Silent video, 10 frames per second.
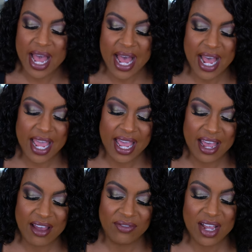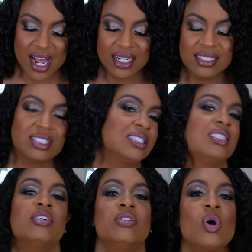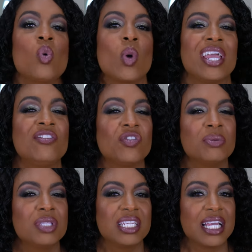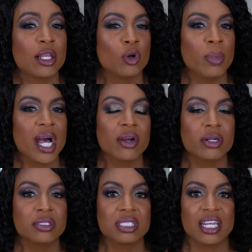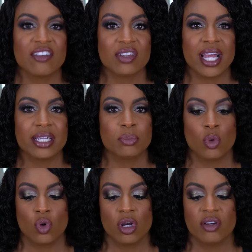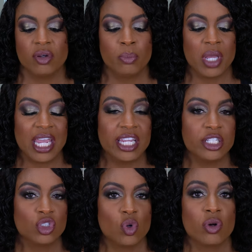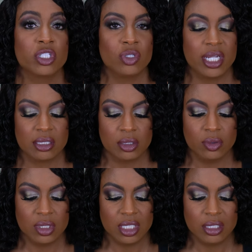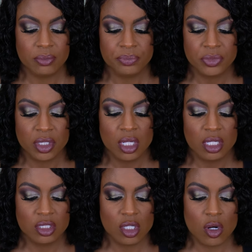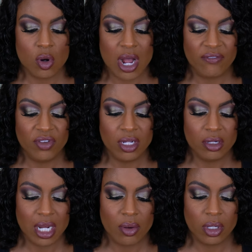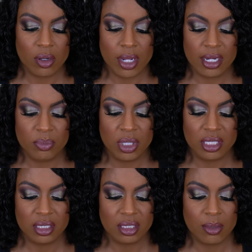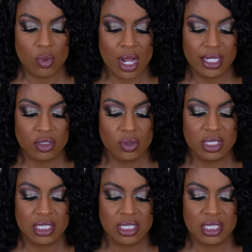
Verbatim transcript: I have kind of steered away from the yellow powders and I've liked more of a beige or a translucent. So I figured I would go ahead and pick this up while it's on